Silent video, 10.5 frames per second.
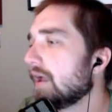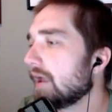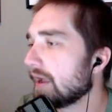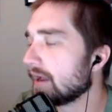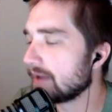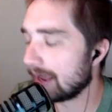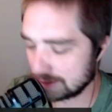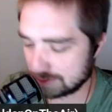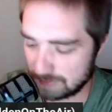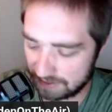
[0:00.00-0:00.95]
And
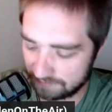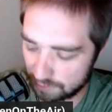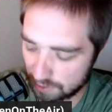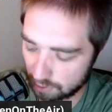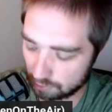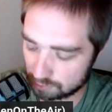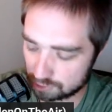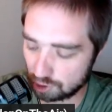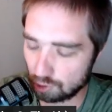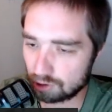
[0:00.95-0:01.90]
as many of you know,
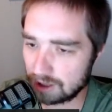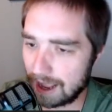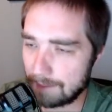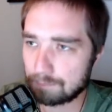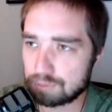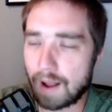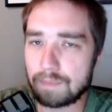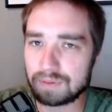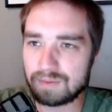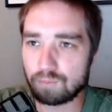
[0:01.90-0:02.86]
Joel Klatt,
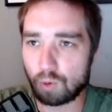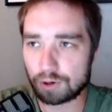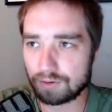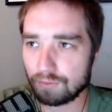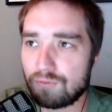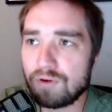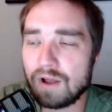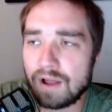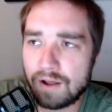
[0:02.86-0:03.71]
probably one of